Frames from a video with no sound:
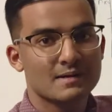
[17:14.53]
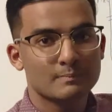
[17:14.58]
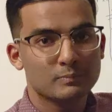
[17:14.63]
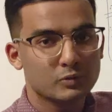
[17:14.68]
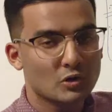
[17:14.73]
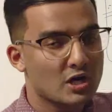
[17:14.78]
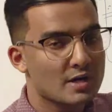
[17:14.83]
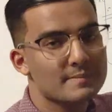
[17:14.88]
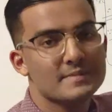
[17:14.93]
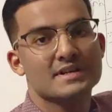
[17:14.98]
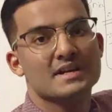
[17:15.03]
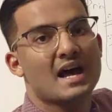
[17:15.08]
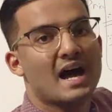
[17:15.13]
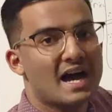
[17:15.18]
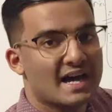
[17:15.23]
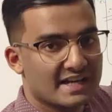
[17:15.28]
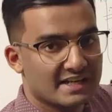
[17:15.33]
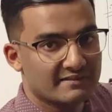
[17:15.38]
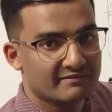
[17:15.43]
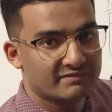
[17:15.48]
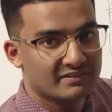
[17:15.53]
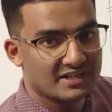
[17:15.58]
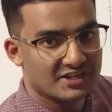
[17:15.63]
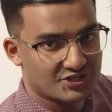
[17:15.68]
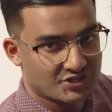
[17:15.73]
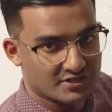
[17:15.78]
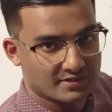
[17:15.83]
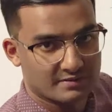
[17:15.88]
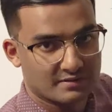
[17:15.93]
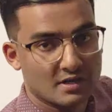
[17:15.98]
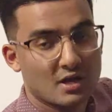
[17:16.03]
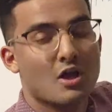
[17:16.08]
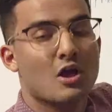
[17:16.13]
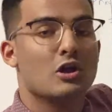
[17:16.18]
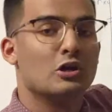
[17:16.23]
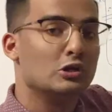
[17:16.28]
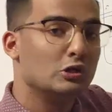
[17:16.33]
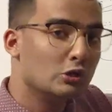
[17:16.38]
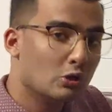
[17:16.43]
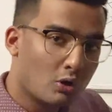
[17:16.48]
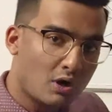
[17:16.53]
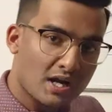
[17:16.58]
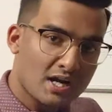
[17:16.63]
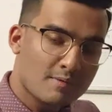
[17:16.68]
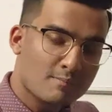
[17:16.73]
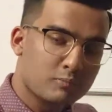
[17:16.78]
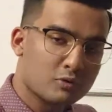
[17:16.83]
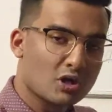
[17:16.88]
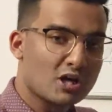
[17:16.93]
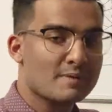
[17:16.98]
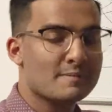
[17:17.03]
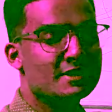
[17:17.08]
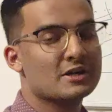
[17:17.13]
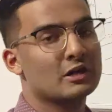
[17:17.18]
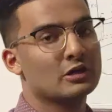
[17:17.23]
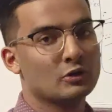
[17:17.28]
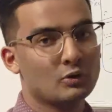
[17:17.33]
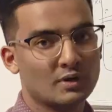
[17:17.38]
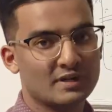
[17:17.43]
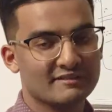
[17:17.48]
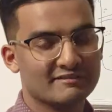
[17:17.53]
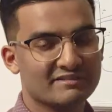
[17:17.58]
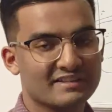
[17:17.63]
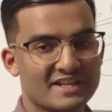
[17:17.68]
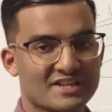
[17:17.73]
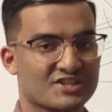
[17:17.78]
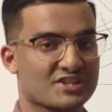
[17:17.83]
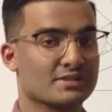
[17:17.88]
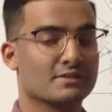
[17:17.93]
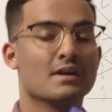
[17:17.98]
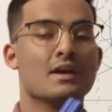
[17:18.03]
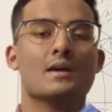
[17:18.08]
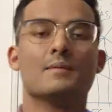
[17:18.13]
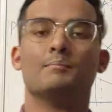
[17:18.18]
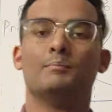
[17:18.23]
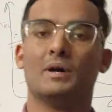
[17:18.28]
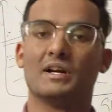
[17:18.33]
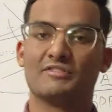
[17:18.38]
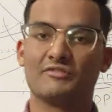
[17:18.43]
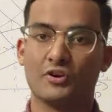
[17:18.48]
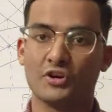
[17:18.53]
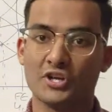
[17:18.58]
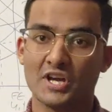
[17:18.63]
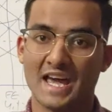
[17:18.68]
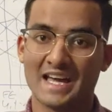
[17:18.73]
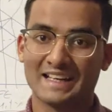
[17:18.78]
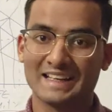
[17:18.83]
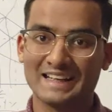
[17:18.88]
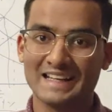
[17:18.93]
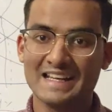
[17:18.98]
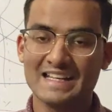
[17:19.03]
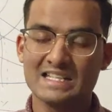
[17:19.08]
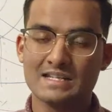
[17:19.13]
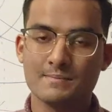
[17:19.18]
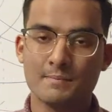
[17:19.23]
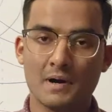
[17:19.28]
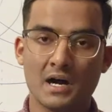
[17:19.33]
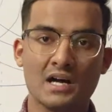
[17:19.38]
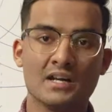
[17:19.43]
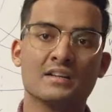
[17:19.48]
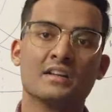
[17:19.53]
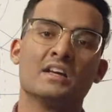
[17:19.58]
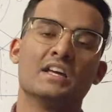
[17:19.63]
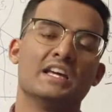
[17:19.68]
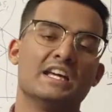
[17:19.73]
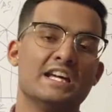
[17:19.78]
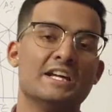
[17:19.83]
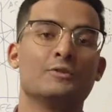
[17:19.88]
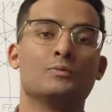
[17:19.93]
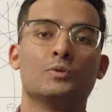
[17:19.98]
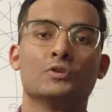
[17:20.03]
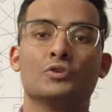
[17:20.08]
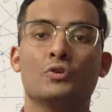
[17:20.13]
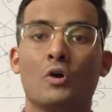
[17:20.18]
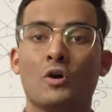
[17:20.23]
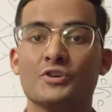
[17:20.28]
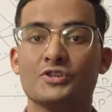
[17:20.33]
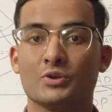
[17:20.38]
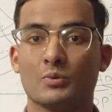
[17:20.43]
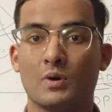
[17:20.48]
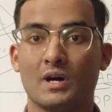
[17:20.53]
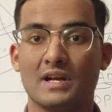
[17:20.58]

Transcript: unemployment, high inflation. Low unemployment or low inflation. But for your aggregate demand, it would go on to